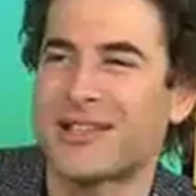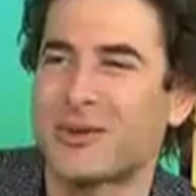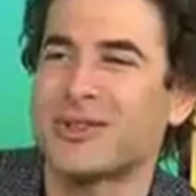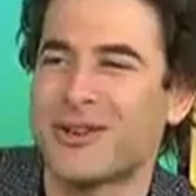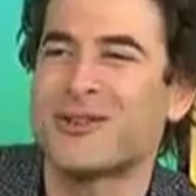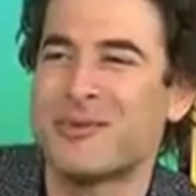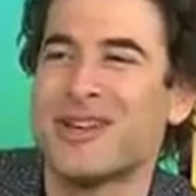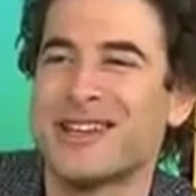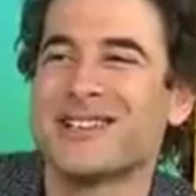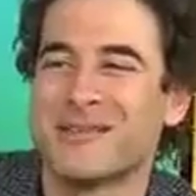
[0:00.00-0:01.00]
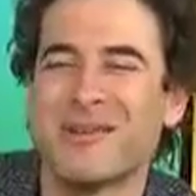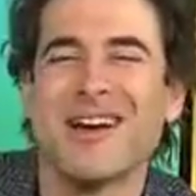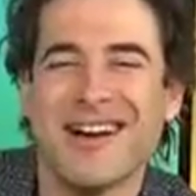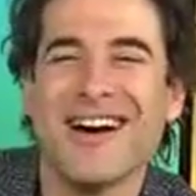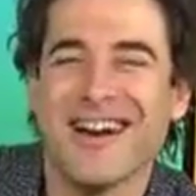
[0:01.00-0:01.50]
that's called entrepreneurship.
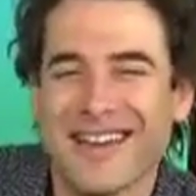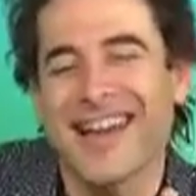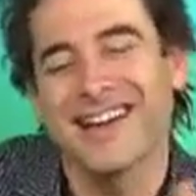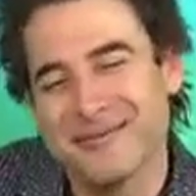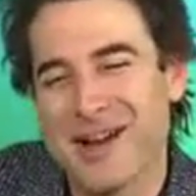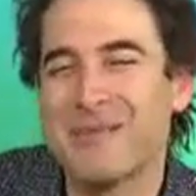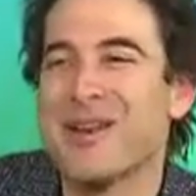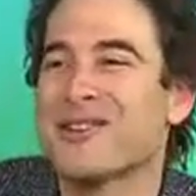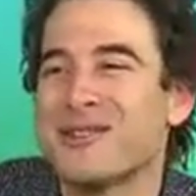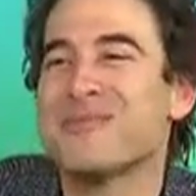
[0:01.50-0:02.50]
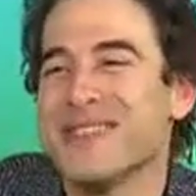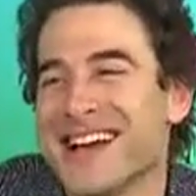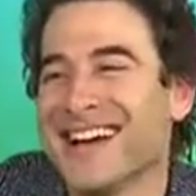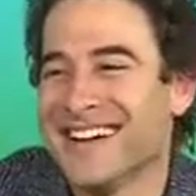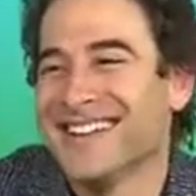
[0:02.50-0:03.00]
Okay, I'm an
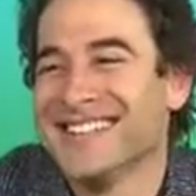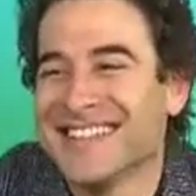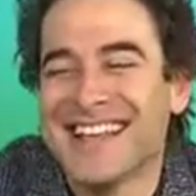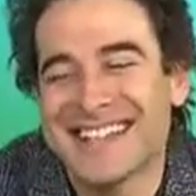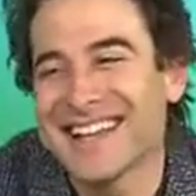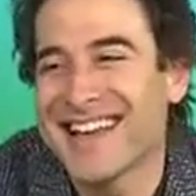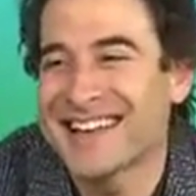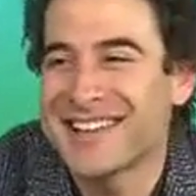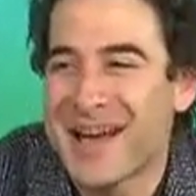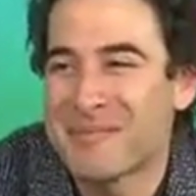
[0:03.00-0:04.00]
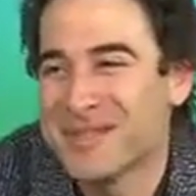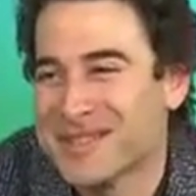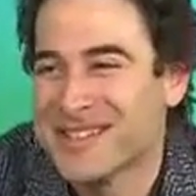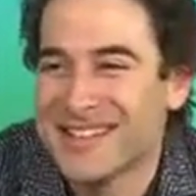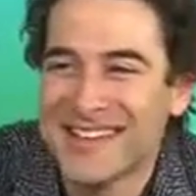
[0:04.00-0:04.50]
entrepreneur. Okay. So that's how it actually
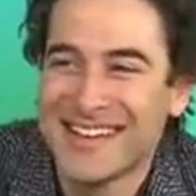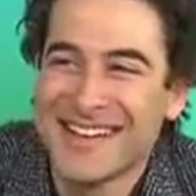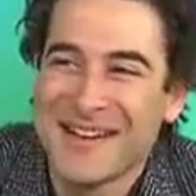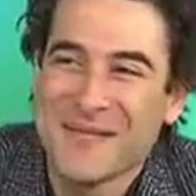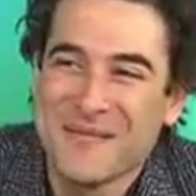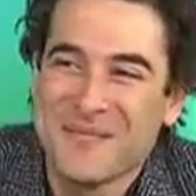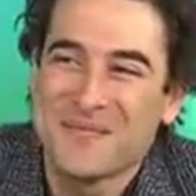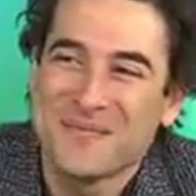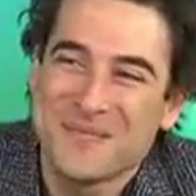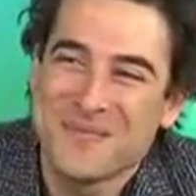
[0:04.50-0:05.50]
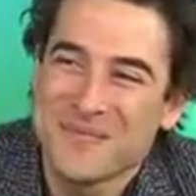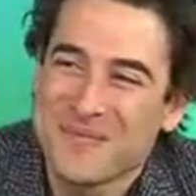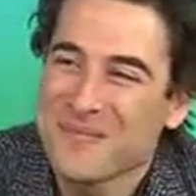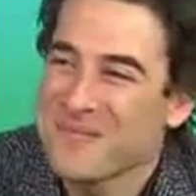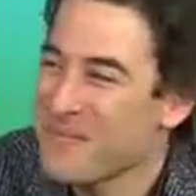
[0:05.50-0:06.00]
happened. So it's a personality
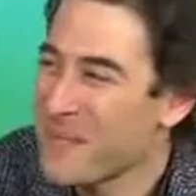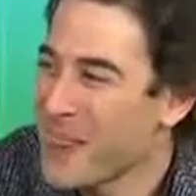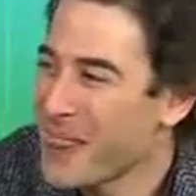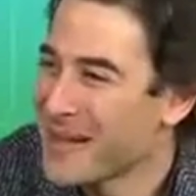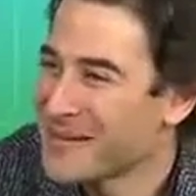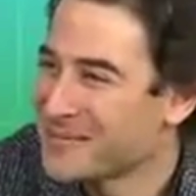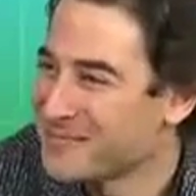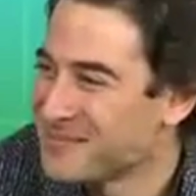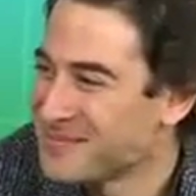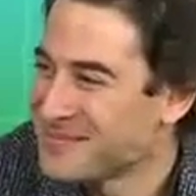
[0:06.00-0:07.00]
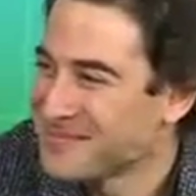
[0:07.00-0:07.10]
thing versus a choice